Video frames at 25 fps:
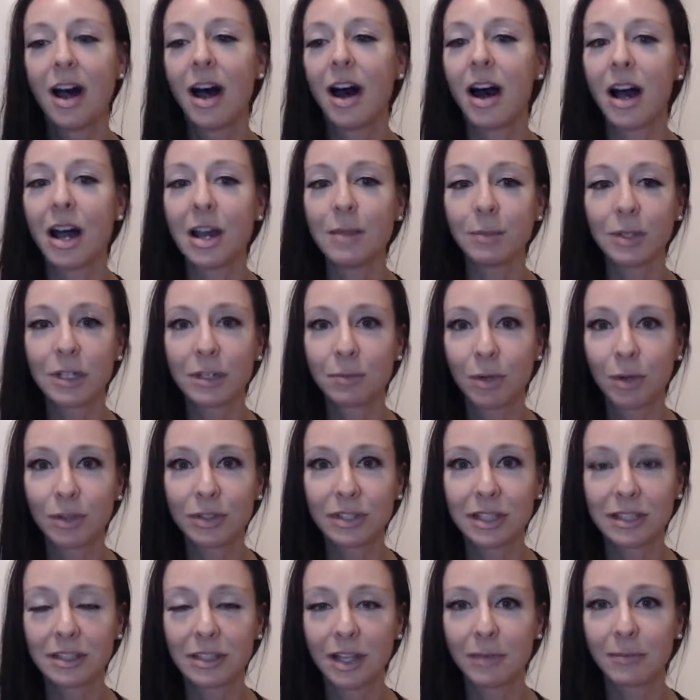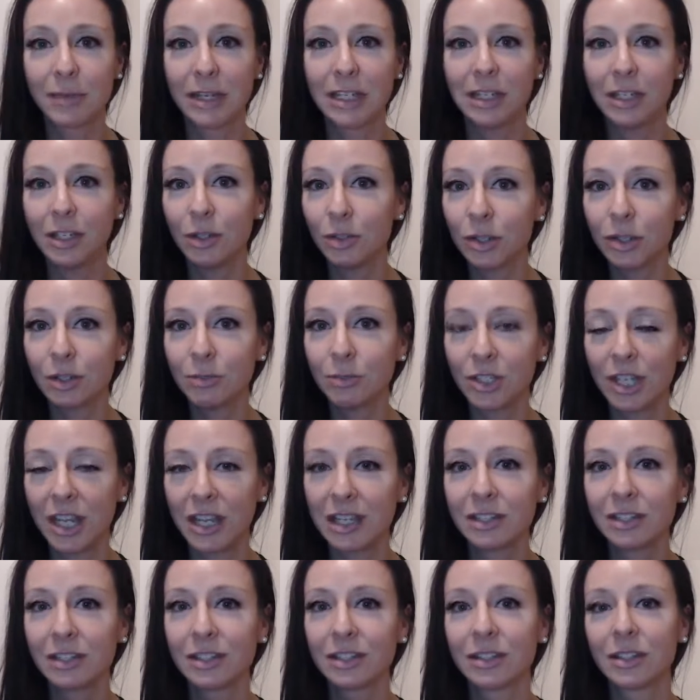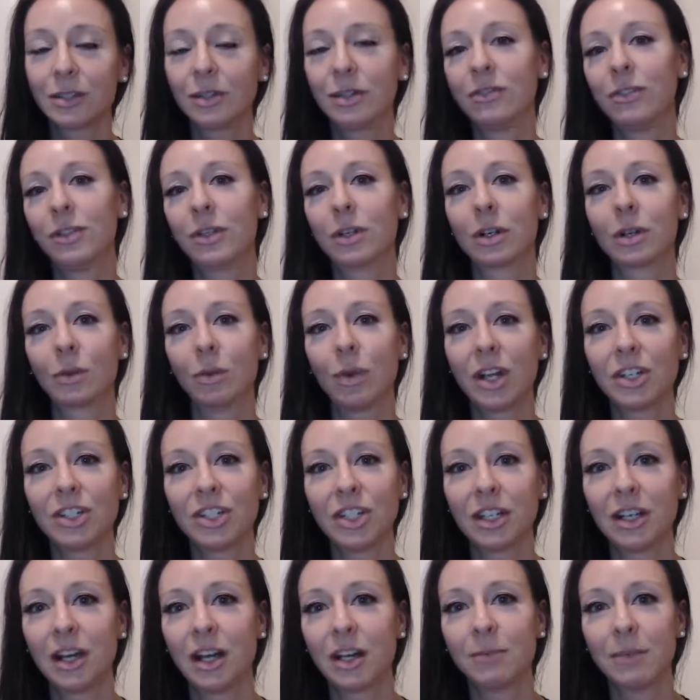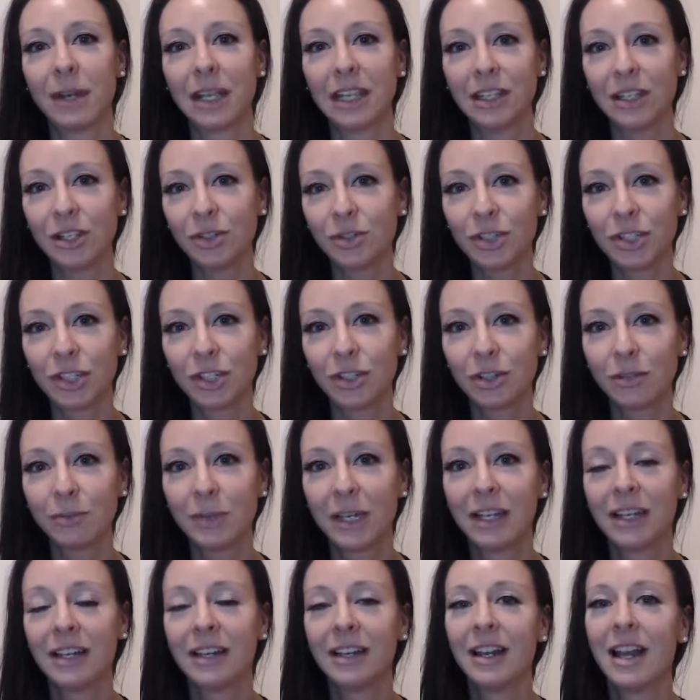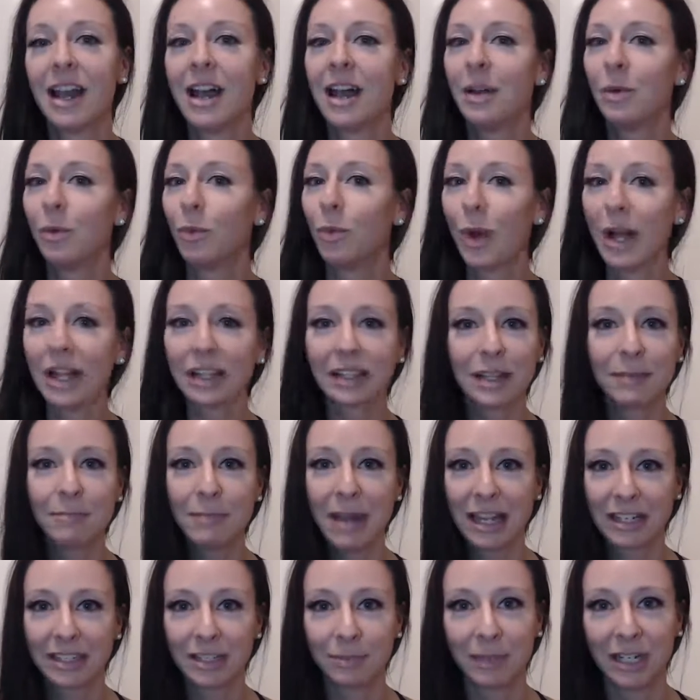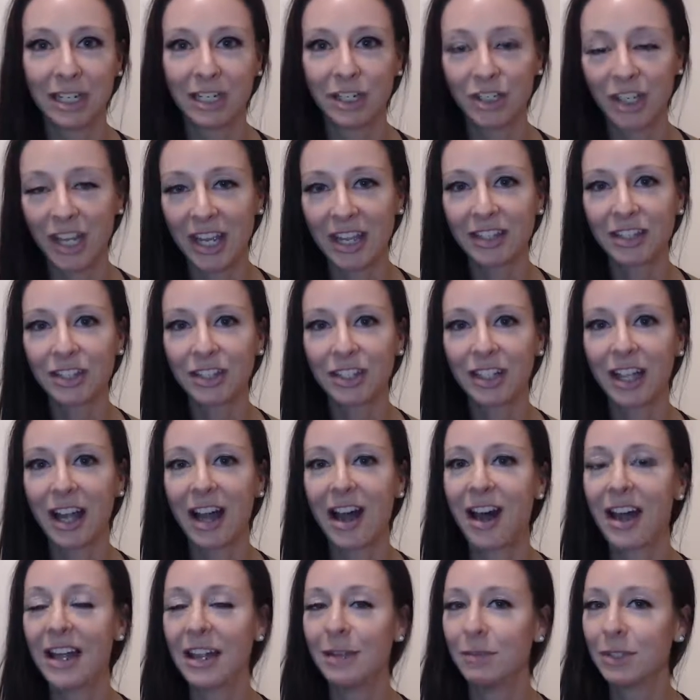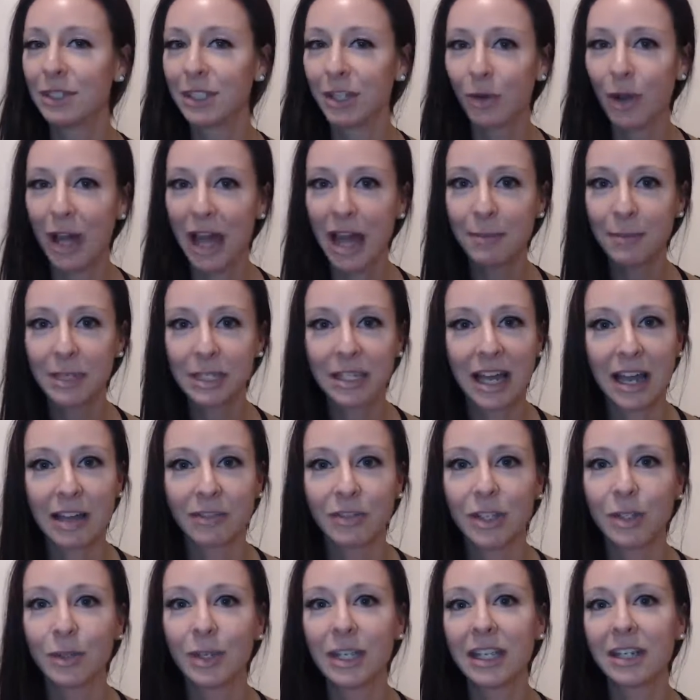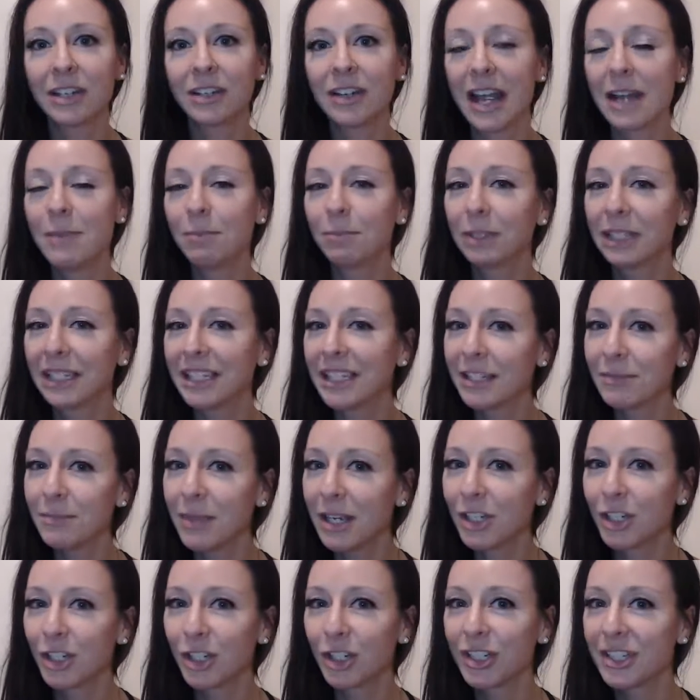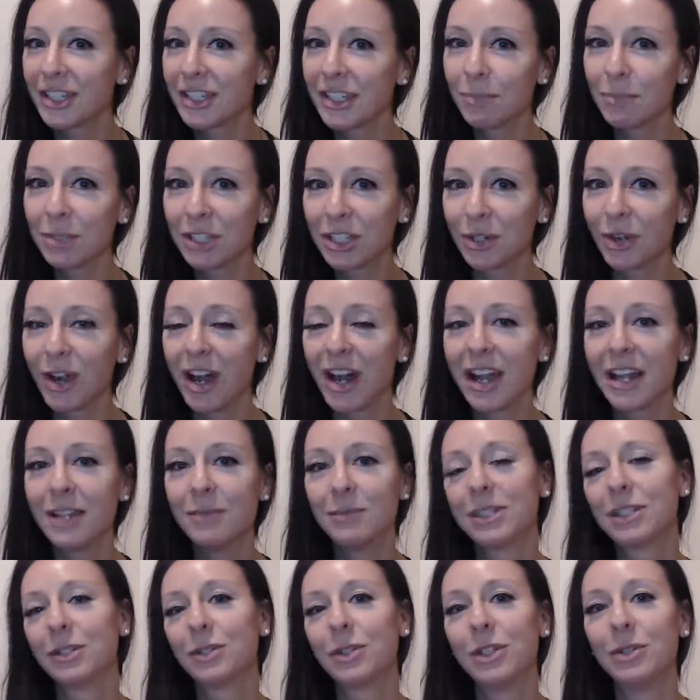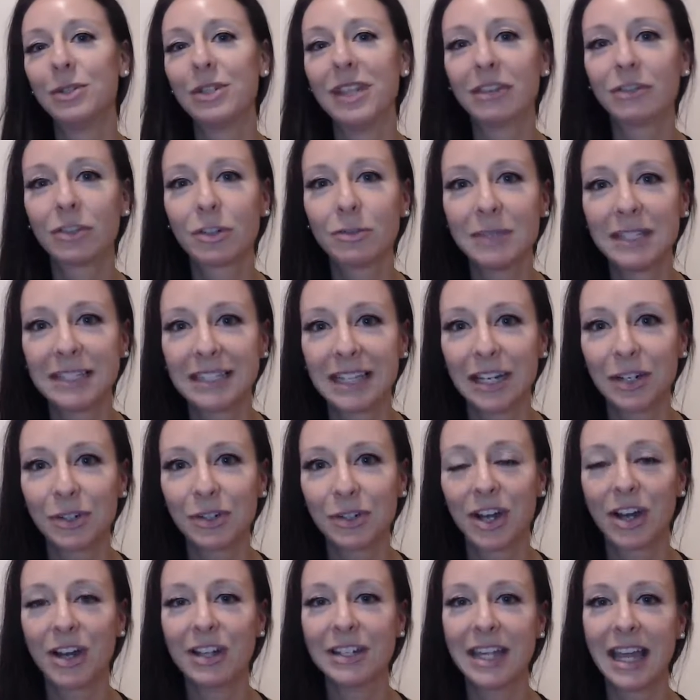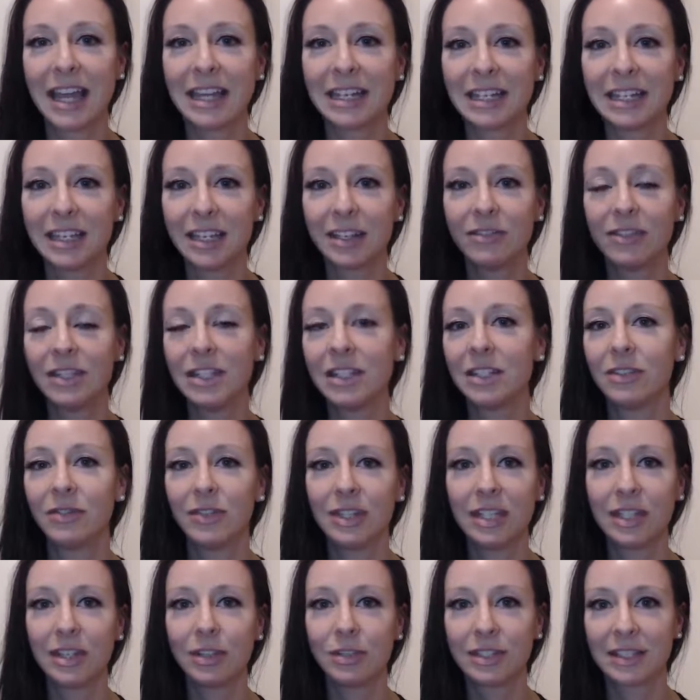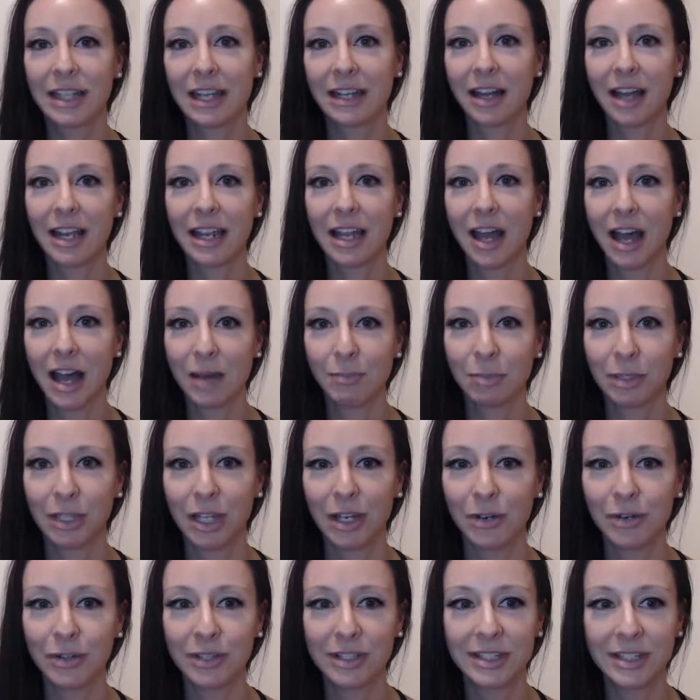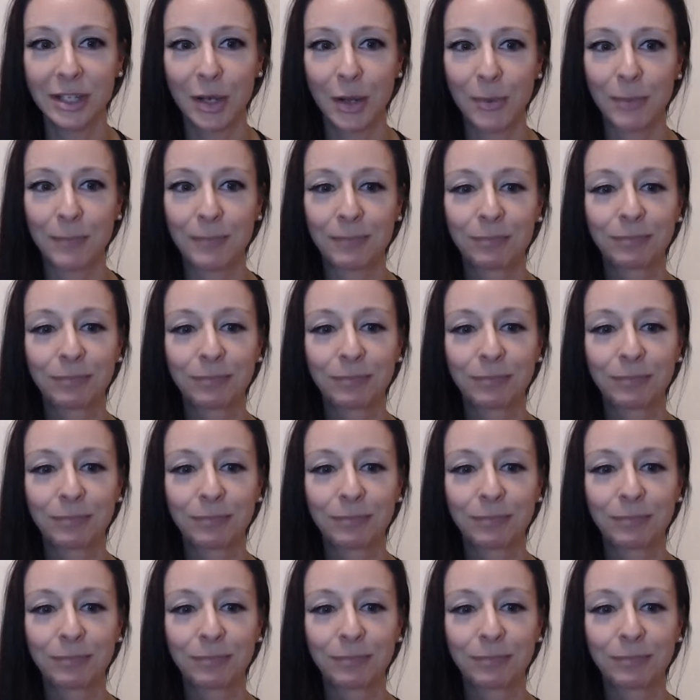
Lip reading: I'm going to post this on my YouTube channel. So if you're watching on my YouTube, welcome back to my channel. I am so happy to have you here, and please make sure to subscribe so you never miss out on any of these videos that I upload. So